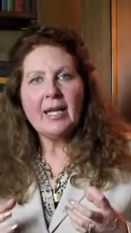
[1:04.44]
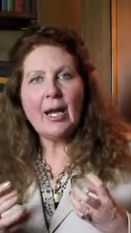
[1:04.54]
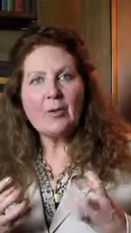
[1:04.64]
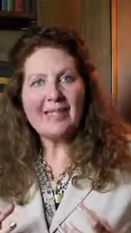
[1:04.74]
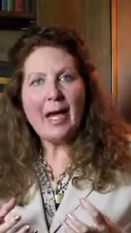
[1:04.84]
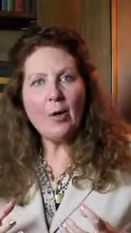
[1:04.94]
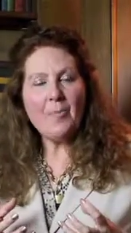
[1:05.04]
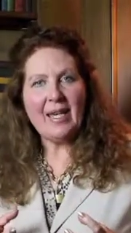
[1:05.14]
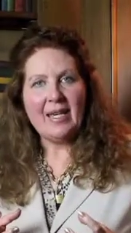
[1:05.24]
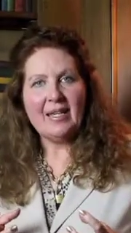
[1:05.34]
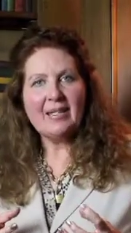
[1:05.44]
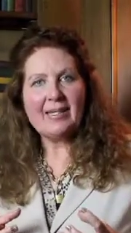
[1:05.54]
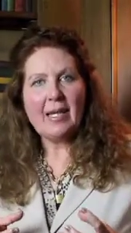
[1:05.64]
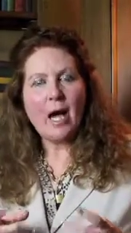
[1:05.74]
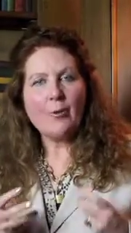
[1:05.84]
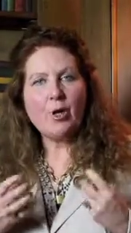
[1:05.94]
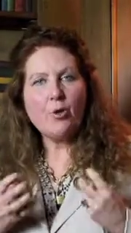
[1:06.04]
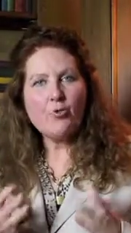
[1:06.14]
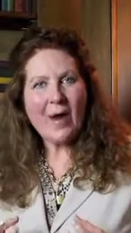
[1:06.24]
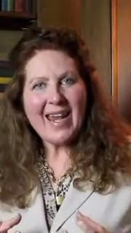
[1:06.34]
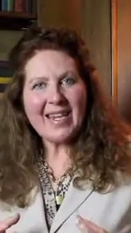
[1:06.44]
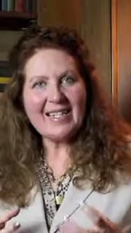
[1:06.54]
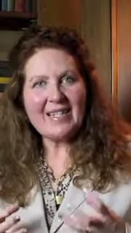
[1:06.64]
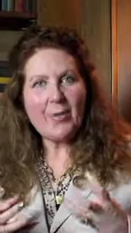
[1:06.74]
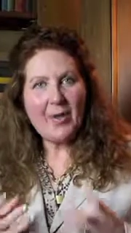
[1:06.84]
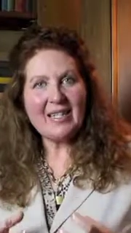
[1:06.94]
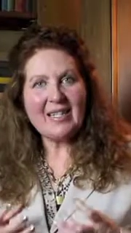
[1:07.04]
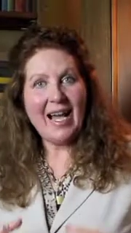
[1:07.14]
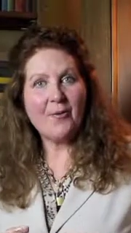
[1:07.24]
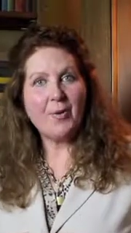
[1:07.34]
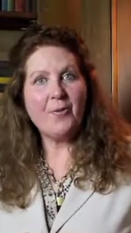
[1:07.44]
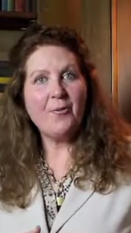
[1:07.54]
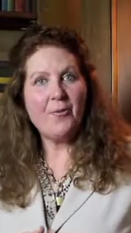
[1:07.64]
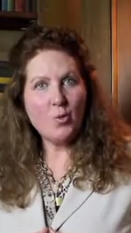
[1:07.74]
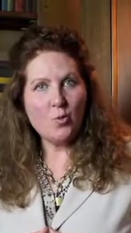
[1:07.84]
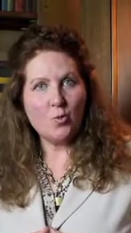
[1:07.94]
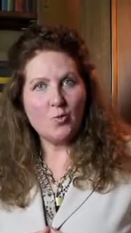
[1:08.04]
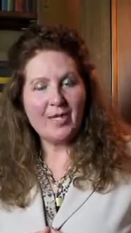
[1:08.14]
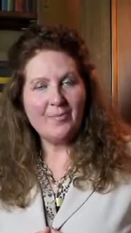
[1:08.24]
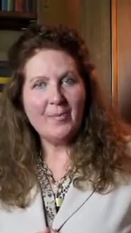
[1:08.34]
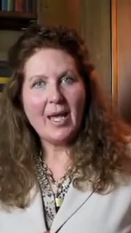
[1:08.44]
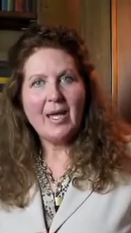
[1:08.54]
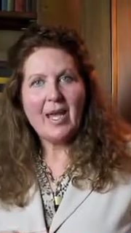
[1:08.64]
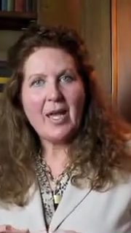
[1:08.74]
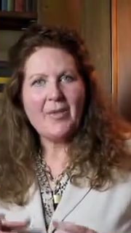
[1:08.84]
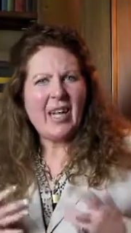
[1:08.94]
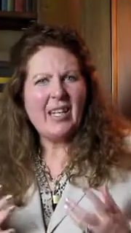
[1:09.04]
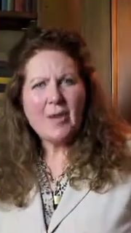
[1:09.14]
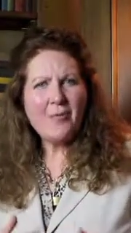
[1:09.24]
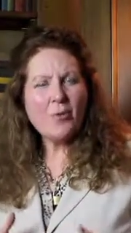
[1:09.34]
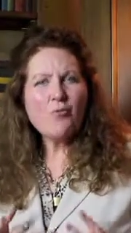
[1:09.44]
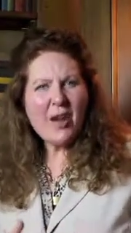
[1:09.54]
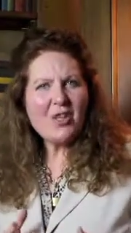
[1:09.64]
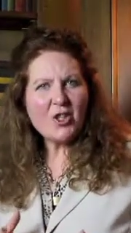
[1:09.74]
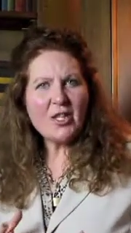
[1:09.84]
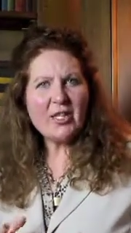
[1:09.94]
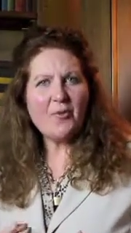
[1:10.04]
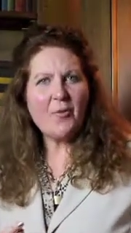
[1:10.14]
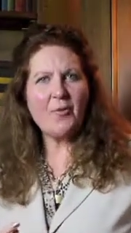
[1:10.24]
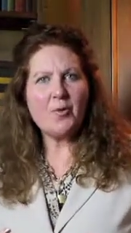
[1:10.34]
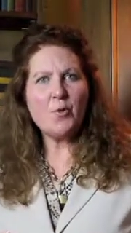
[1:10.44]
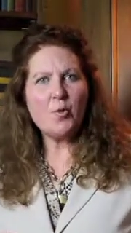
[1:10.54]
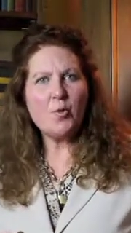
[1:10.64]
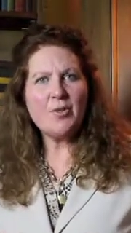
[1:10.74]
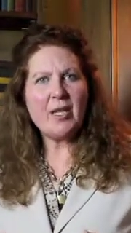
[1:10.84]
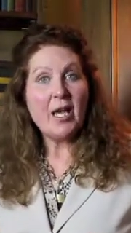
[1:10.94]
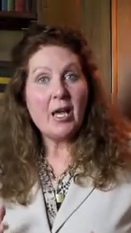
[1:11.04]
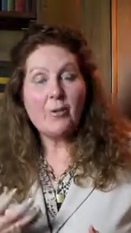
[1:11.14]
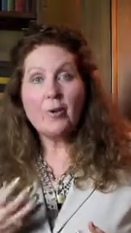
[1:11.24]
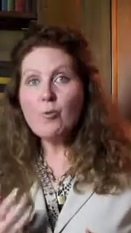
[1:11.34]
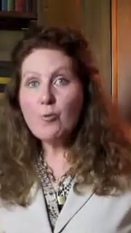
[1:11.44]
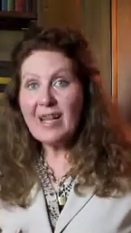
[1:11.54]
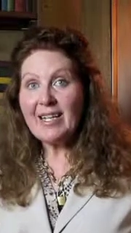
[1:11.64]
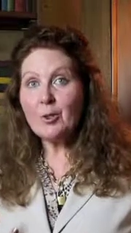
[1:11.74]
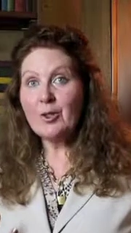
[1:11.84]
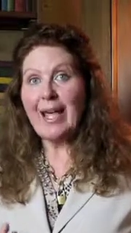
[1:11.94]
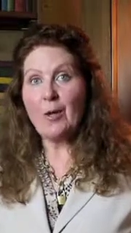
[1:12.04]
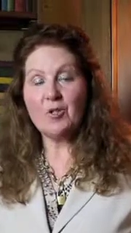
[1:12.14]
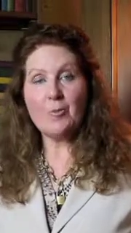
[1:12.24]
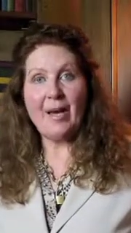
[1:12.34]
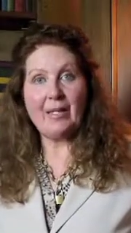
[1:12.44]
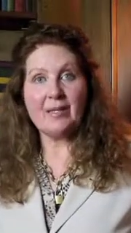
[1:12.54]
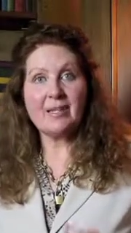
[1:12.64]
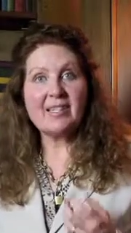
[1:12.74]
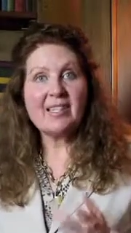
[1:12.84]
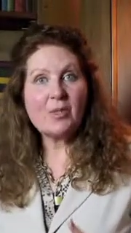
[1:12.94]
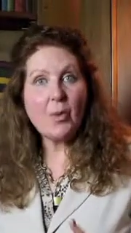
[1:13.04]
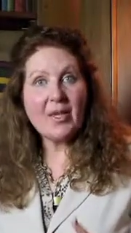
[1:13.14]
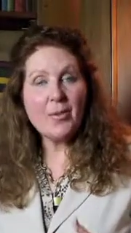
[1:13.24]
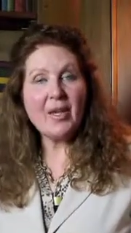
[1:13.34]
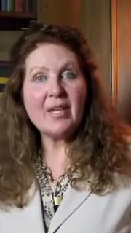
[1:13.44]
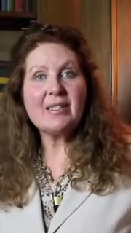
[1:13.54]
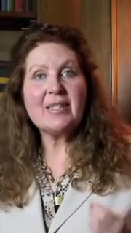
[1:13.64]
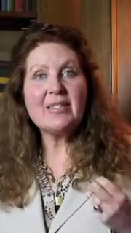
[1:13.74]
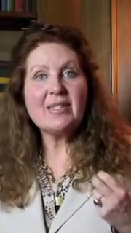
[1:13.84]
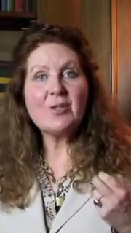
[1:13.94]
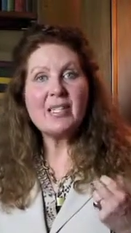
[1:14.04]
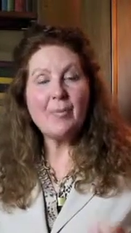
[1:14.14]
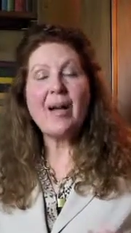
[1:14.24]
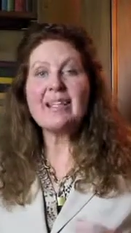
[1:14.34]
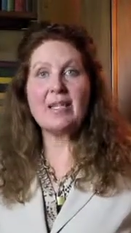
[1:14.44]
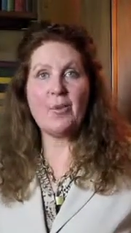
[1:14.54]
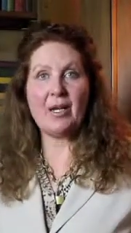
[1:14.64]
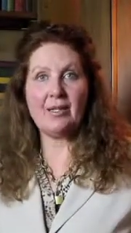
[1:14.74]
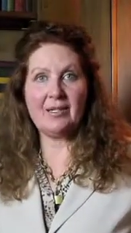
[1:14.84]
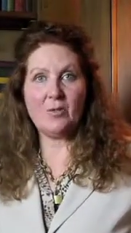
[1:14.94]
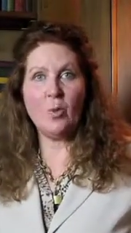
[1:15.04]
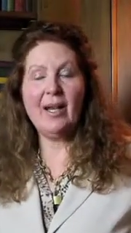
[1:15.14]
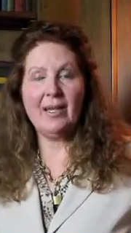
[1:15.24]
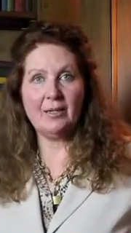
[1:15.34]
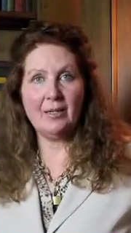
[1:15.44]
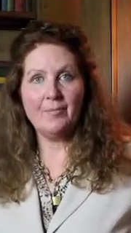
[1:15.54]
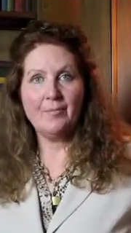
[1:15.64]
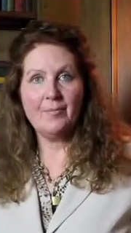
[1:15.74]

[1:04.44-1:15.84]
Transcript: Now, sour beers are a great thing to have with food. They lift the richness of the food, they're a really good counterbalance to sweet things and to spicy things as well.